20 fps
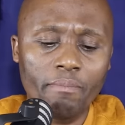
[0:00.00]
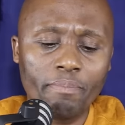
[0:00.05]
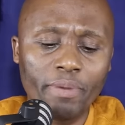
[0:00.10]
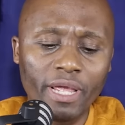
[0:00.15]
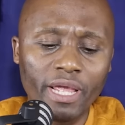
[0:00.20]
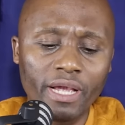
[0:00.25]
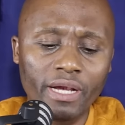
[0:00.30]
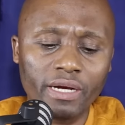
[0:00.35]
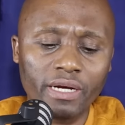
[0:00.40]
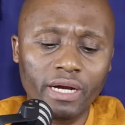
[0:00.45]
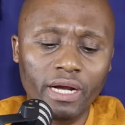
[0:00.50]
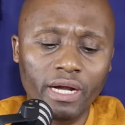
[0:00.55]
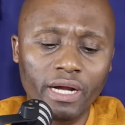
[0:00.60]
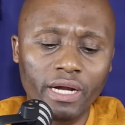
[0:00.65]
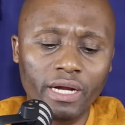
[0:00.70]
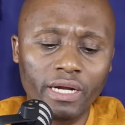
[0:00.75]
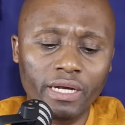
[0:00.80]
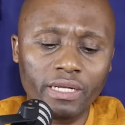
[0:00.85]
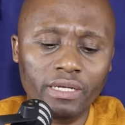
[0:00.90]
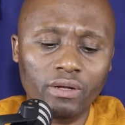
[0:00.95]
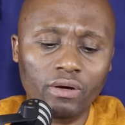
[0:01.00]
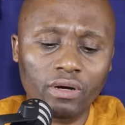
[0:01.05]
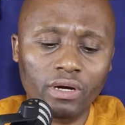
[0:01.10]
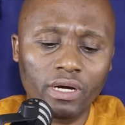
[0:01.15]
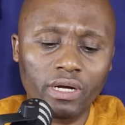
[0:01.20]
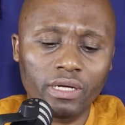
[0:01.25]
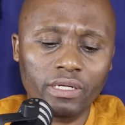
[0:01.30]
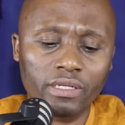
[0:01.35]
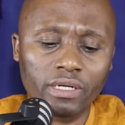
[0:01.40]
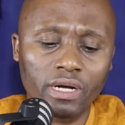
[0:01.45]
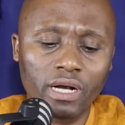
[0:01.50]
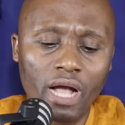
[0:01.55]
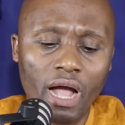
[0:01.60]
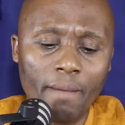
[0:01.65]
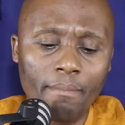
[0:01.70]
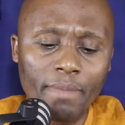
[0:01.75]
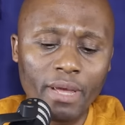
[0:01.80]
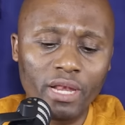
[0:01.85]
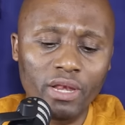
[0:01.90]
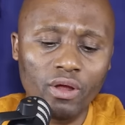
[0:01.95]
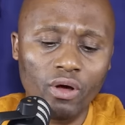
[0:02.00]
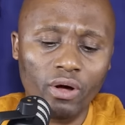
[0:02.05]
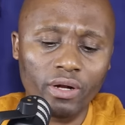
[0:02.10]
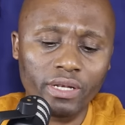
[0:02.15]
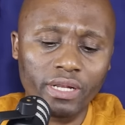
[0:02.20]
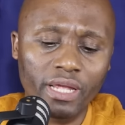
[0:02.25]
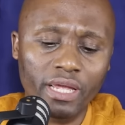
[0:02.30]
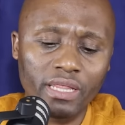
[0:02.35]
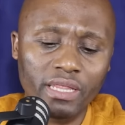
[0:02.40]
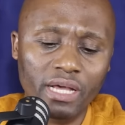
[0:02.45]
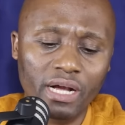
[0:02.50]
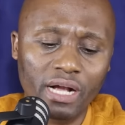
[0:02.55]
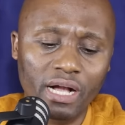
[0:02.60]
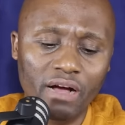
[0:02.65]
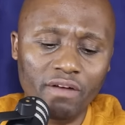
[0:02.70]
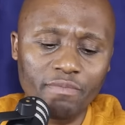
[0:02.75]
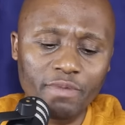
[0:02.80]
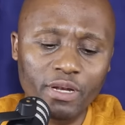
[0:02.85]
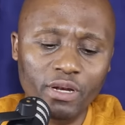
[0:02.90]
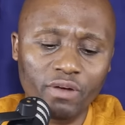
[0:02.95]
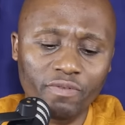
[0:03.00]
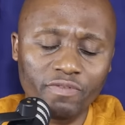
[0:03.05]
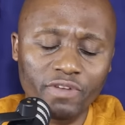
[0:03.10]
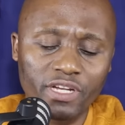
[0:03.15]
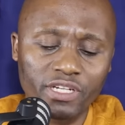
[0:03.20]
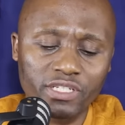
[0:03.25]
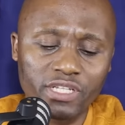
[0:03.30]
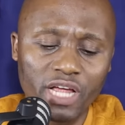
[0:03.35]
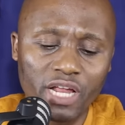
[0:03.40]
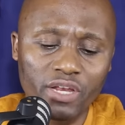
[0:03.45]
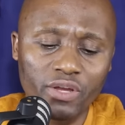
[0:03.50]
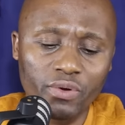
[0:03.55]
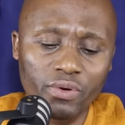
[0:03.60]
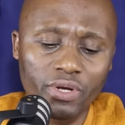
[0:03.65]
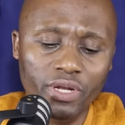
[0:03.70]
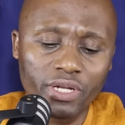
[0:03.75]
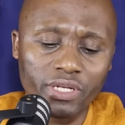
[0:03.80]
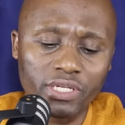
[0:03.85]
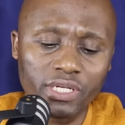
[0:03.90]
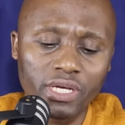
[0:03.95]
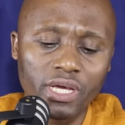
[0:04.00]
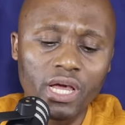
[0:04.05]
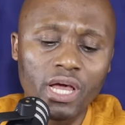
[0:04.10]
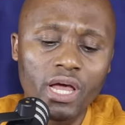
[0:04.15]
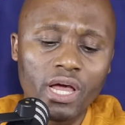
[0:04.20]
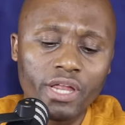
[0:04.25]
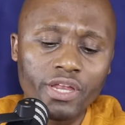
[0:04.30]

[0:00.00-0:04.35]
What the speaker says: being a chameleon in the government of national unity